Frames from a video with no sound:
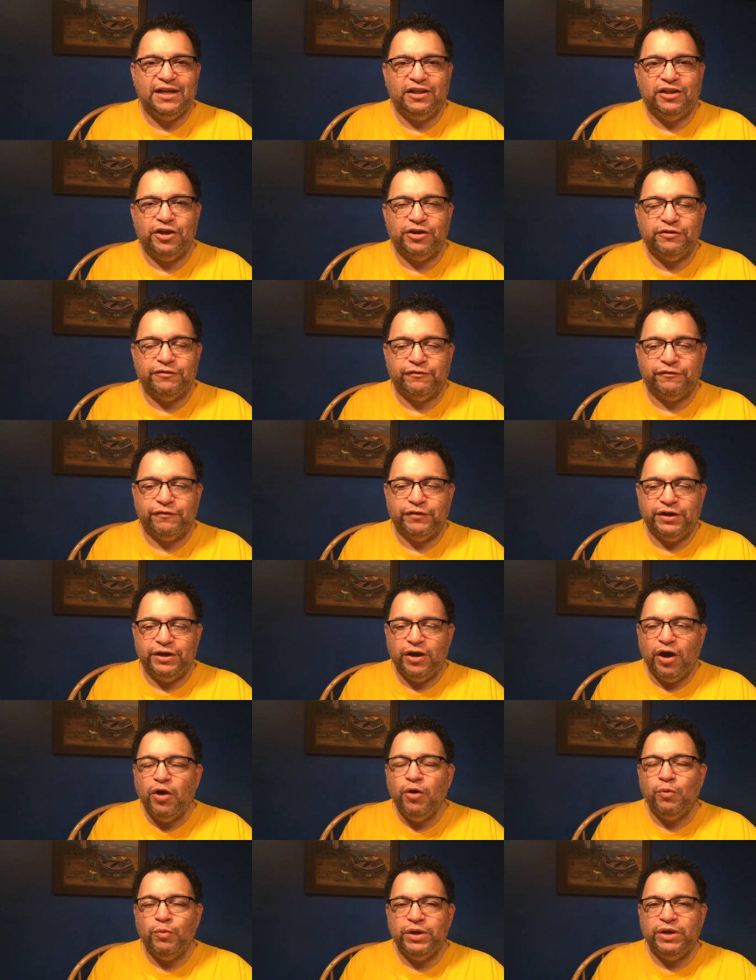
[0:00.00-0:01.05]
clutter free.
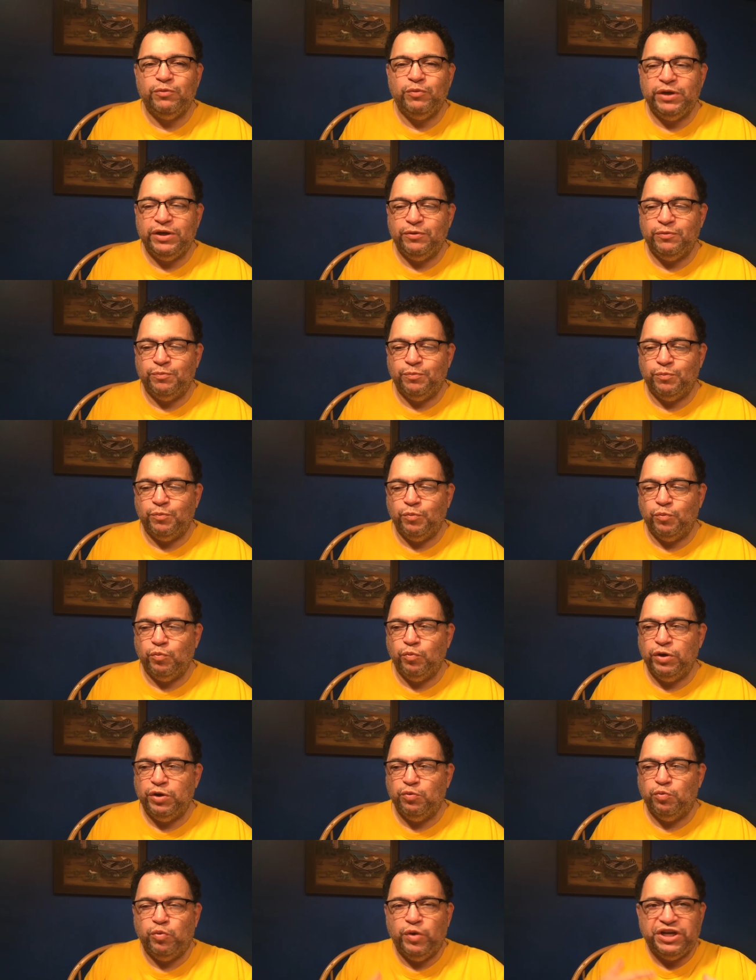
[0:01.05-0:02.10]
Oh, we, we,
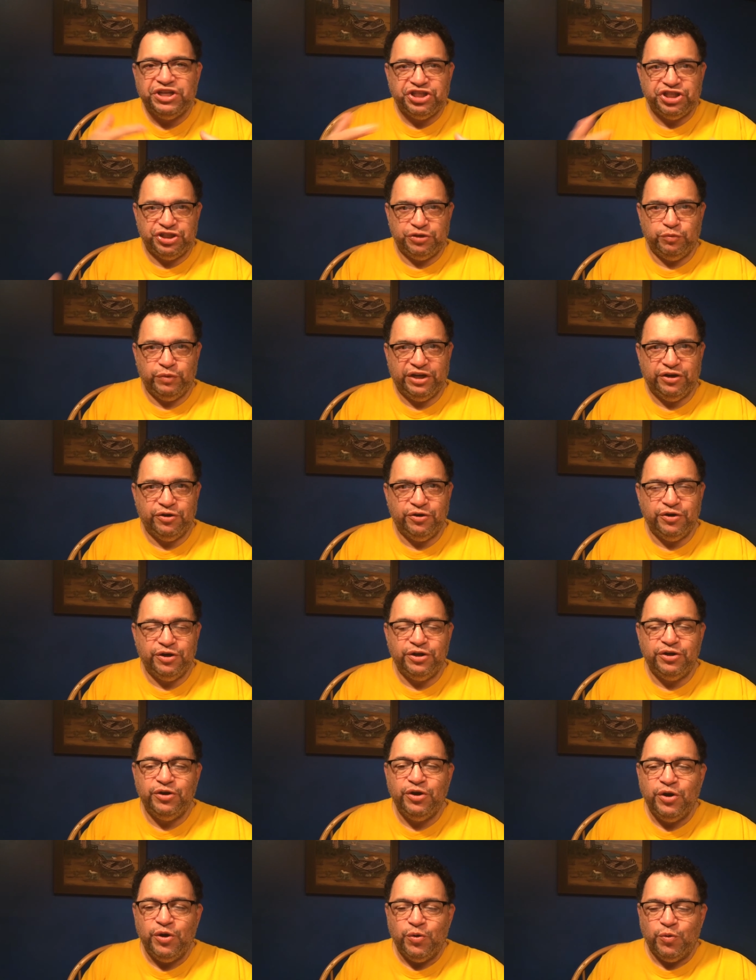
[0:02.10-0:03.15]
we wish we
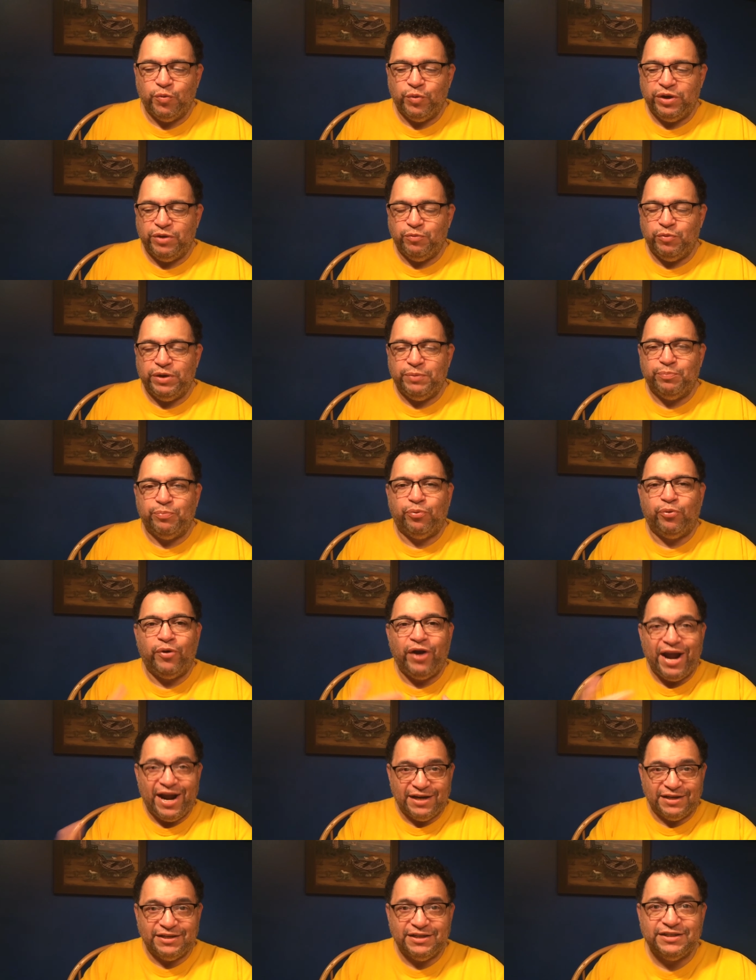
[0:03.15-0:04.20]
could. We, we
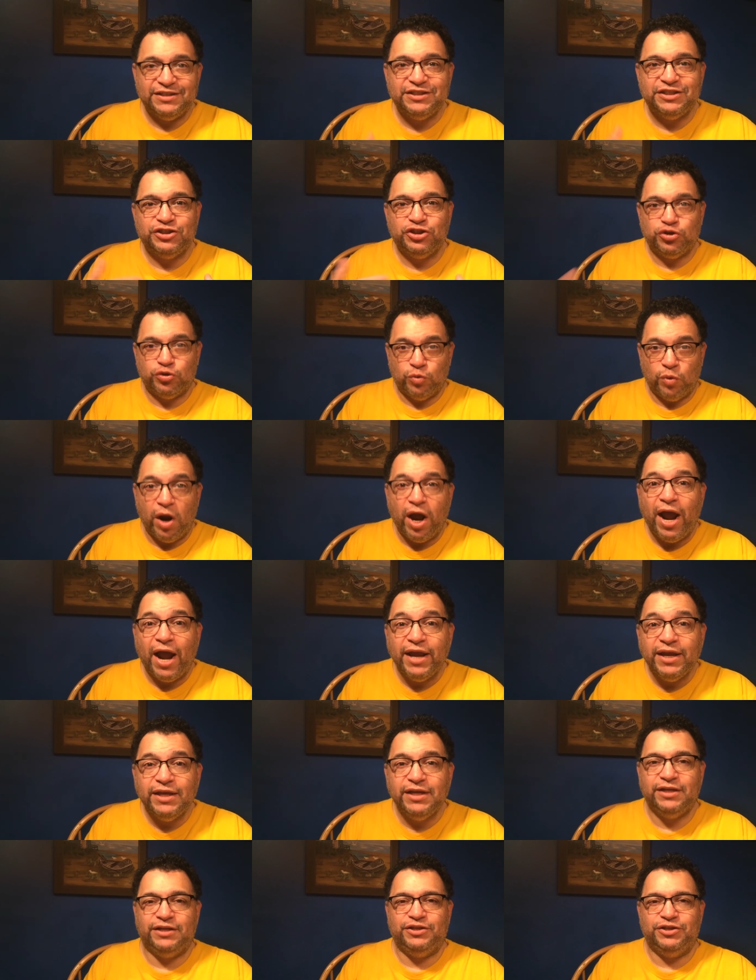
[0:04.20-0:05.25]
practice
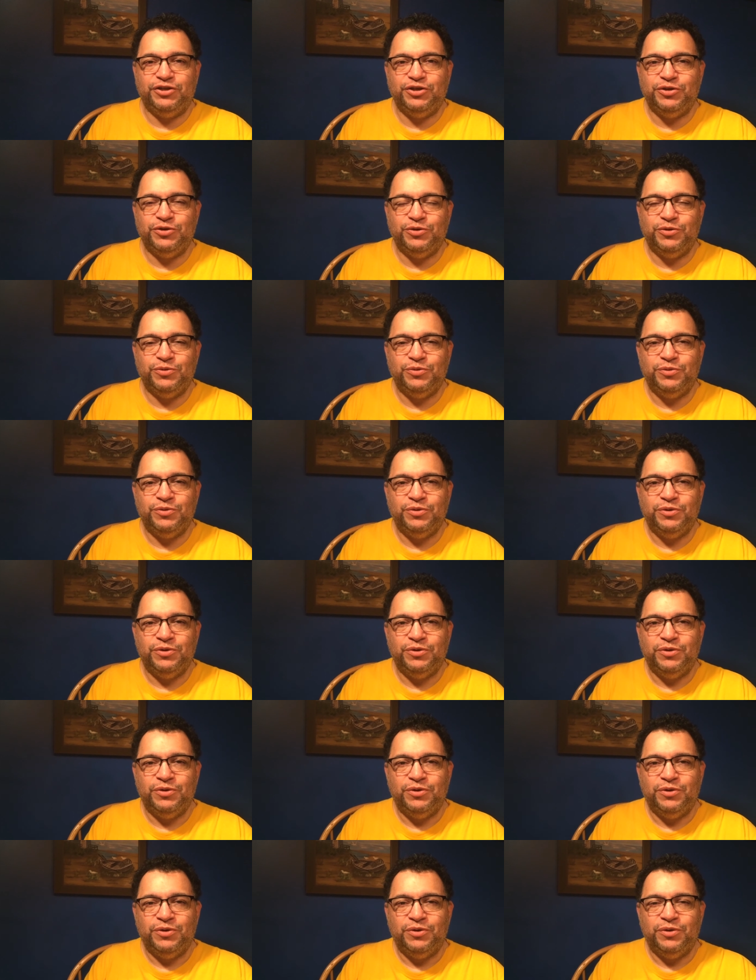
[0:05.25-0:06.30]
trying to
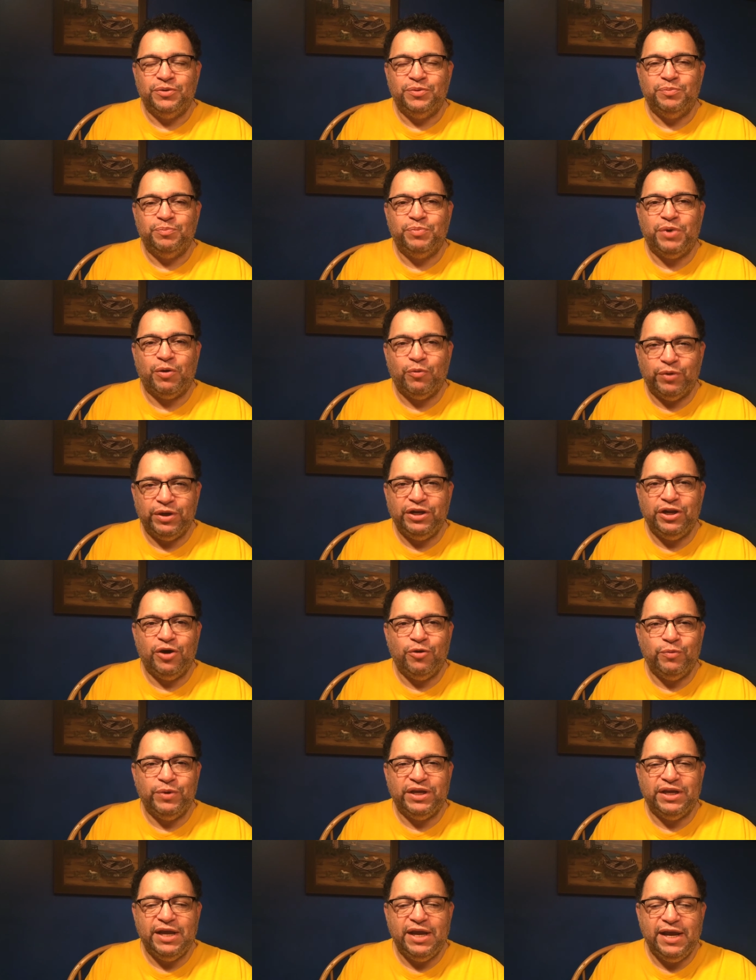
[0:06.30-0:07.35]
but we know
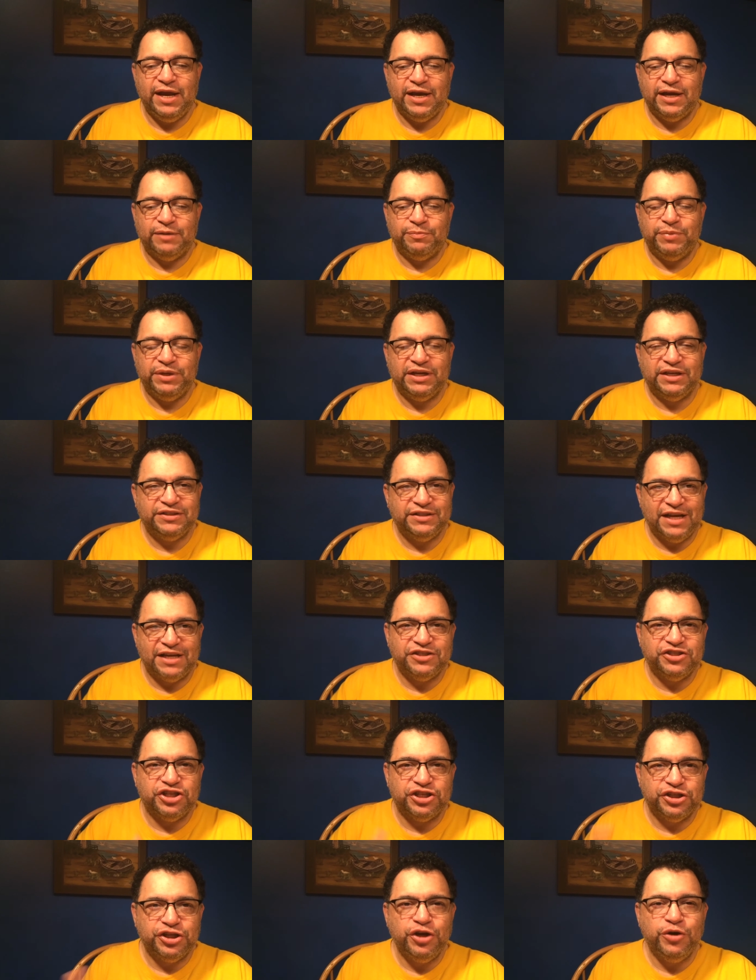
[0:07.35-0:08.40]
we can't because that's
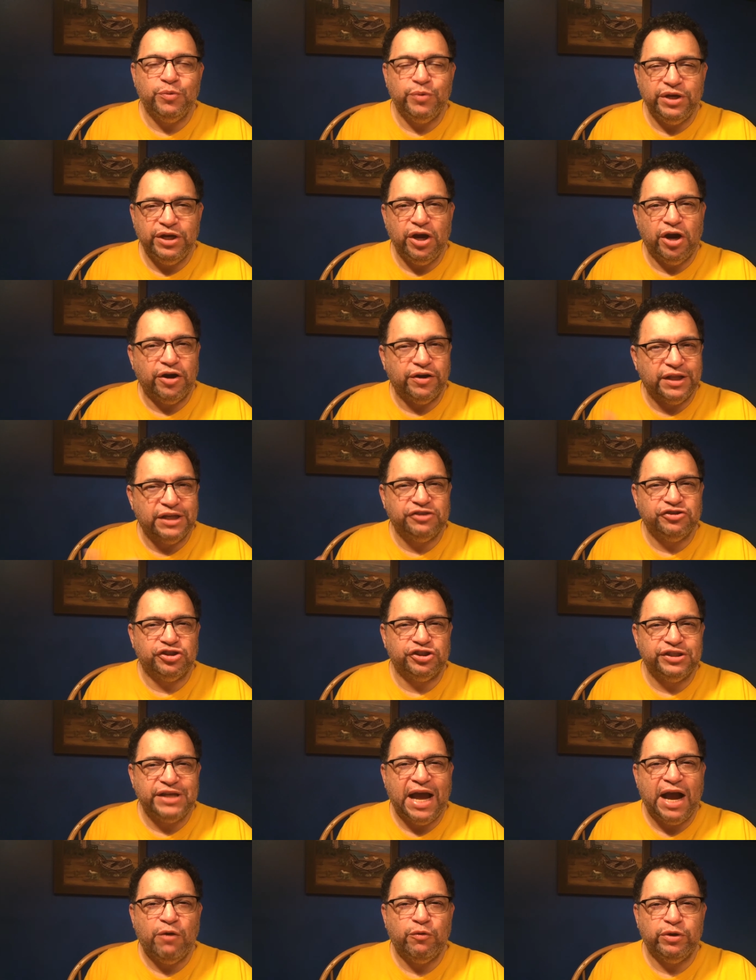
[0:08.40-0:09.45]
just who we are. That's
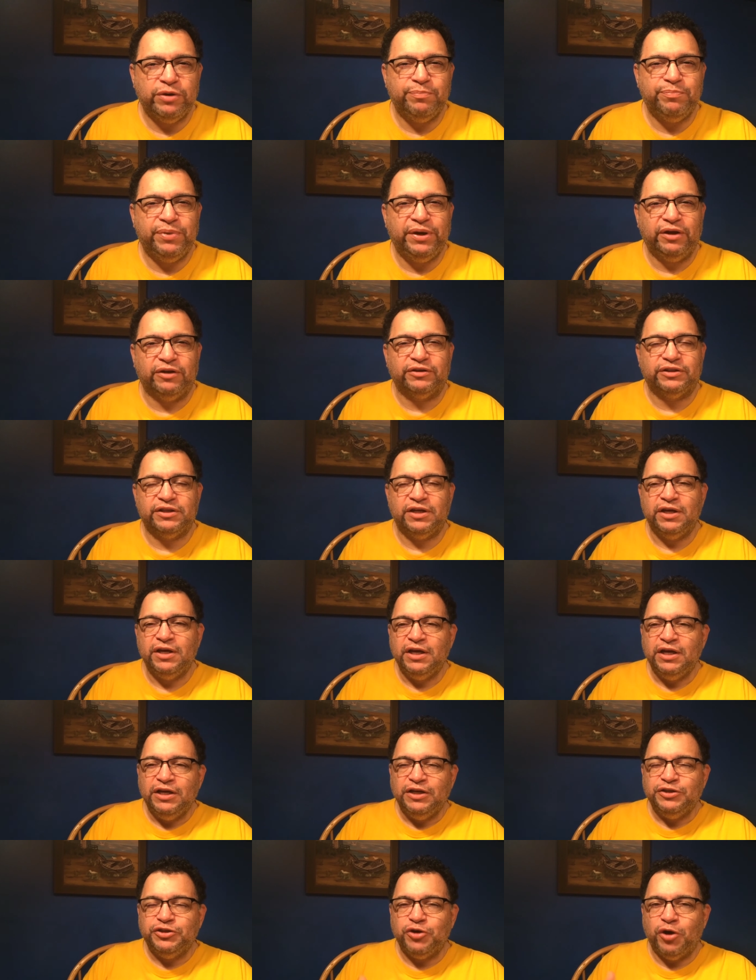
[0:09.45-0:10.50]
just how we built.
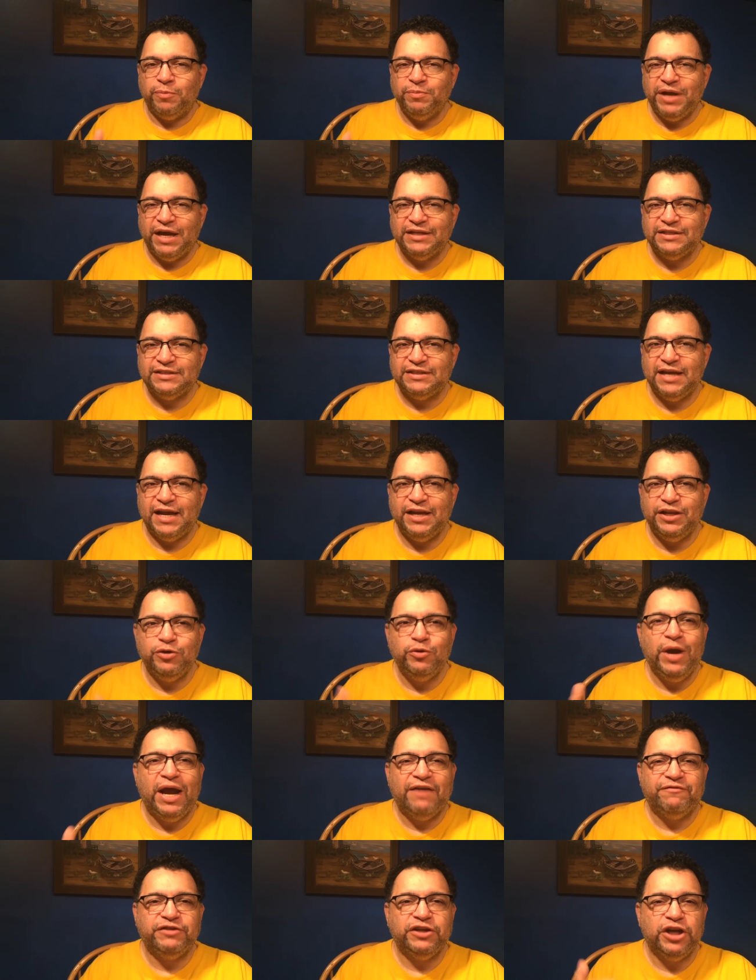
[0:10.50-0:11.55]
So I'm not saying you
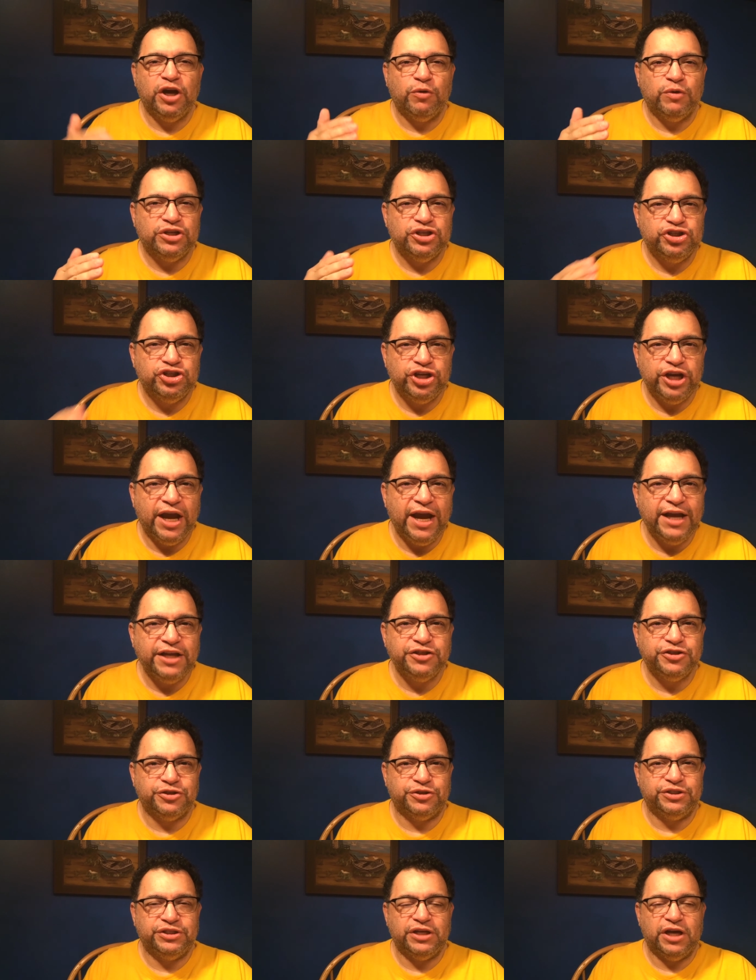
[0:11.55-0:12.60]
have to go and change
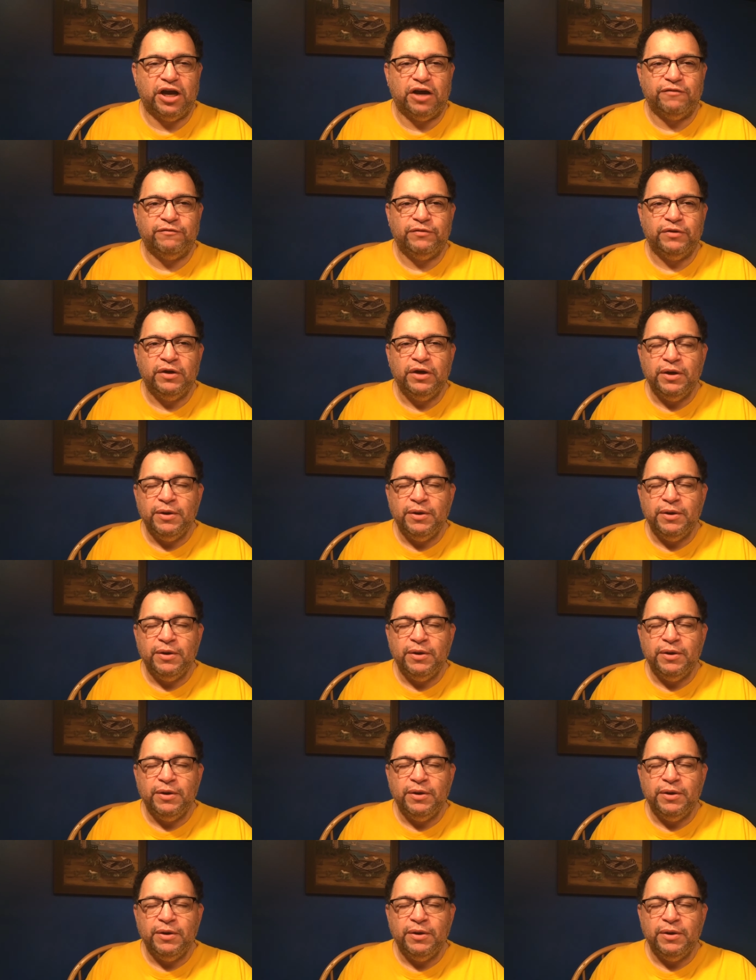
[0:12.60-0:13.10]
yourself,